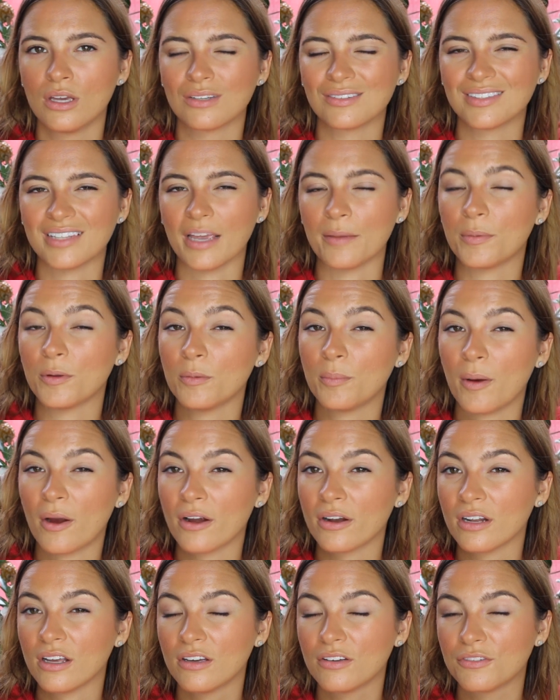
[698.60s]
sample
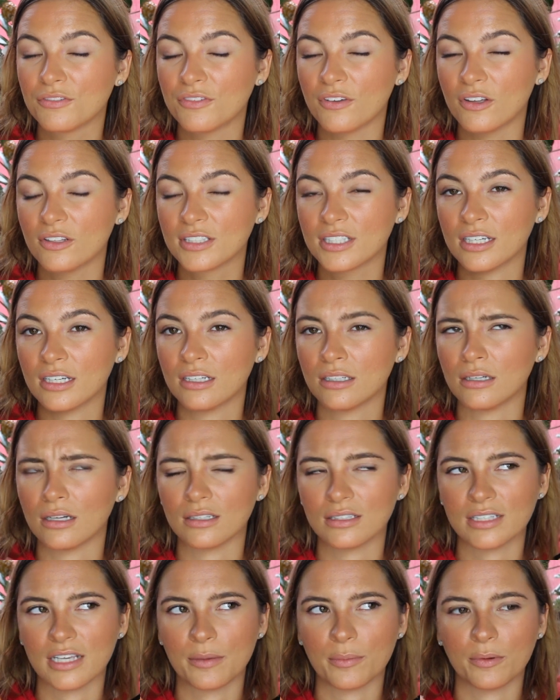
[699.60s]
part of Ulta,
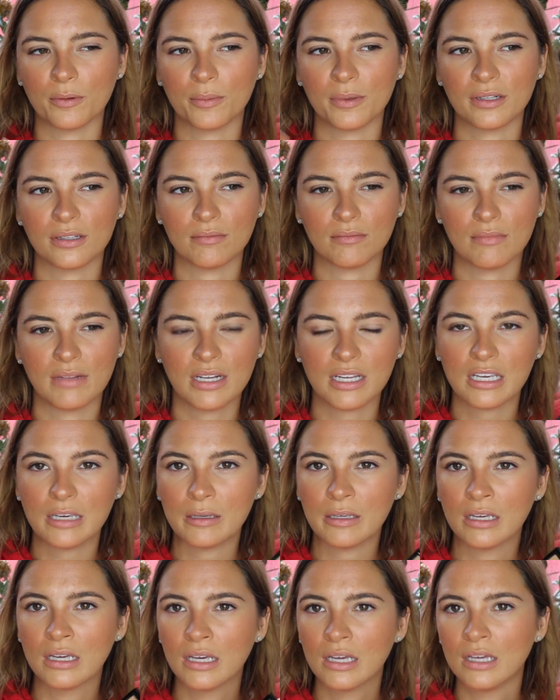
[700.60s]
not sample, but
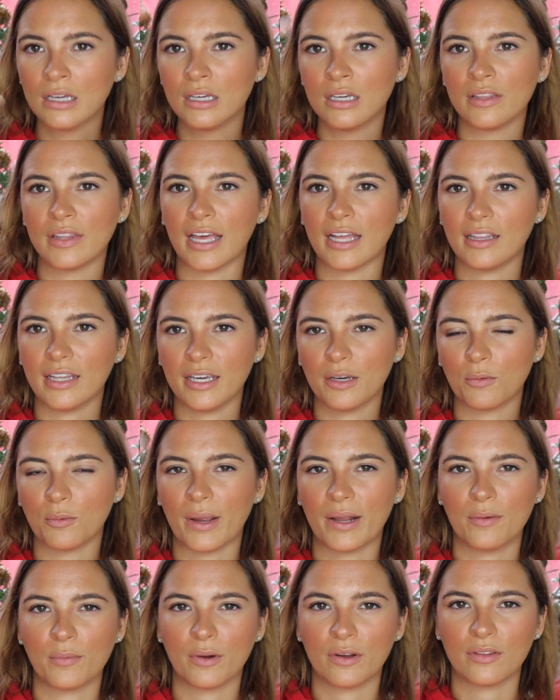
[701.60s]
mini. That like
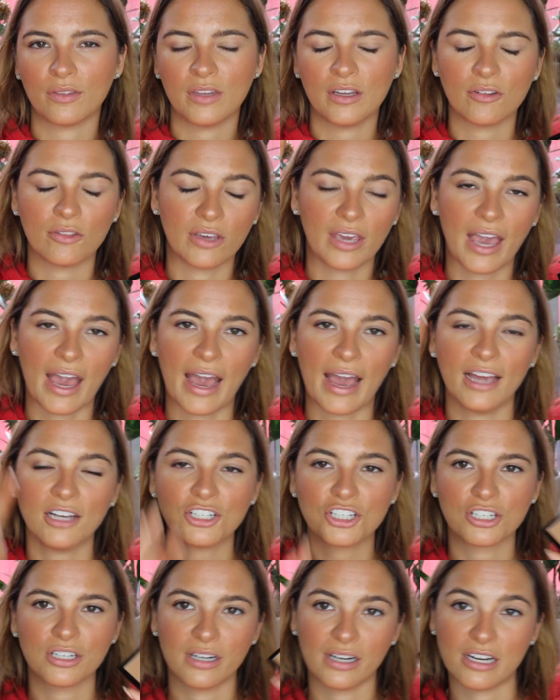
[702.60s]
right near the
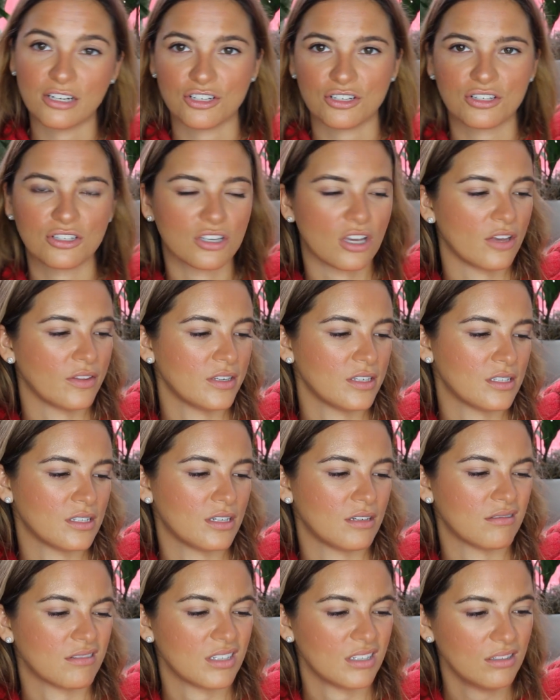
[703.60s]
cash, and I just saw this
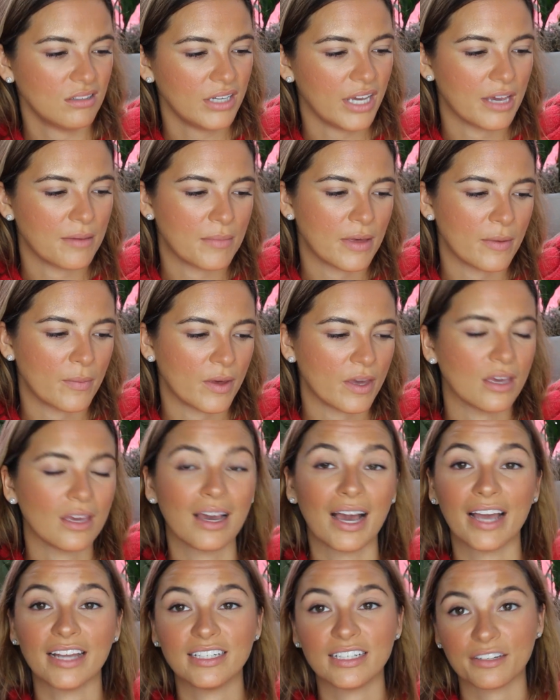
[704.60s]
and I was like, okay, maybe.
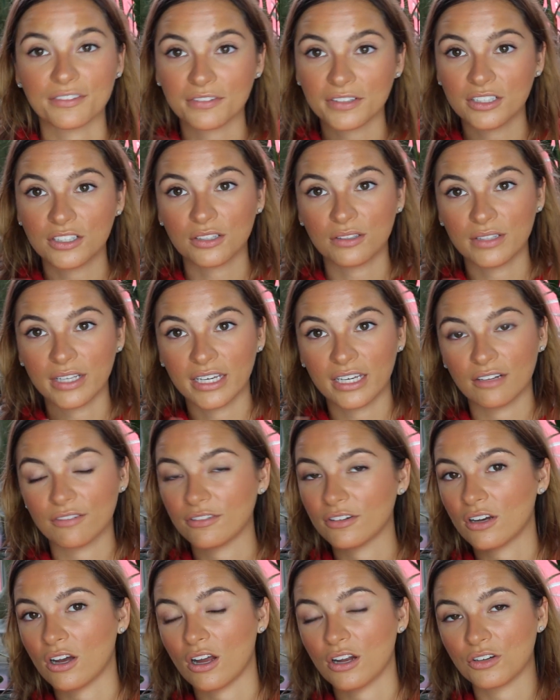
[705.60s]
I definitely don't like it
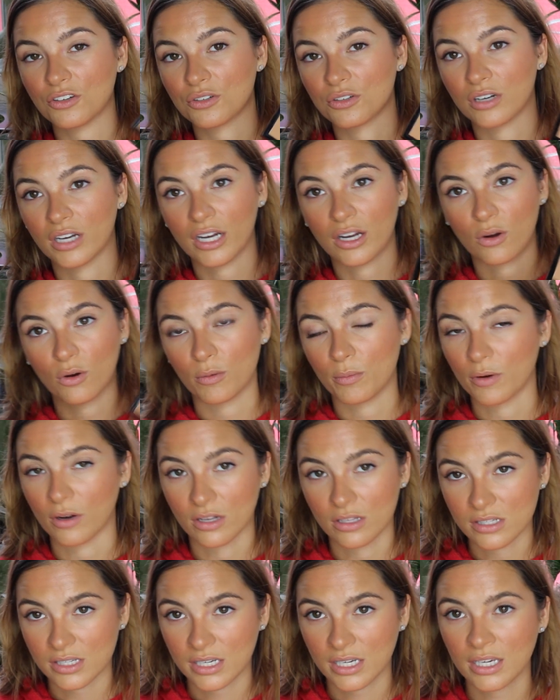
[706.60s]
for contouring or
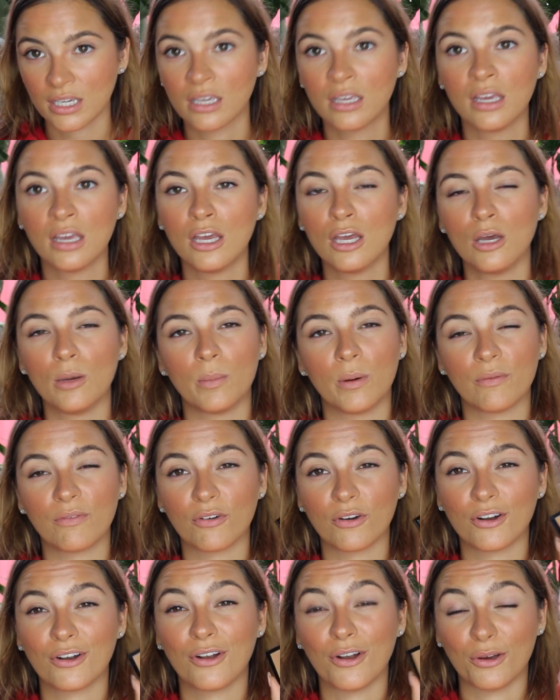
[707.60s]
bronzing, but
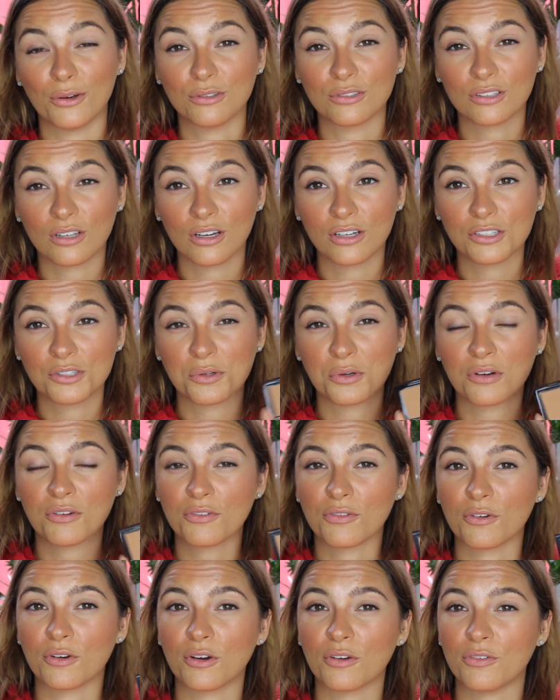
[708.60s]
for a nose contour,
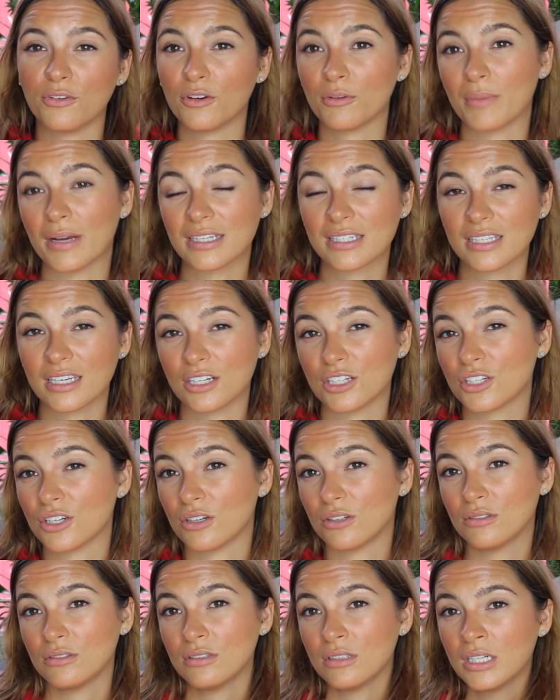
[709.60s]
for if you're my skin
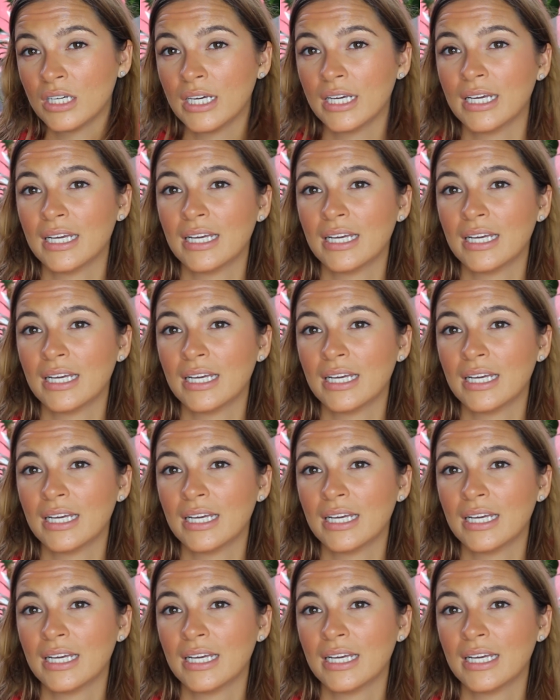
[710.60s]
tone,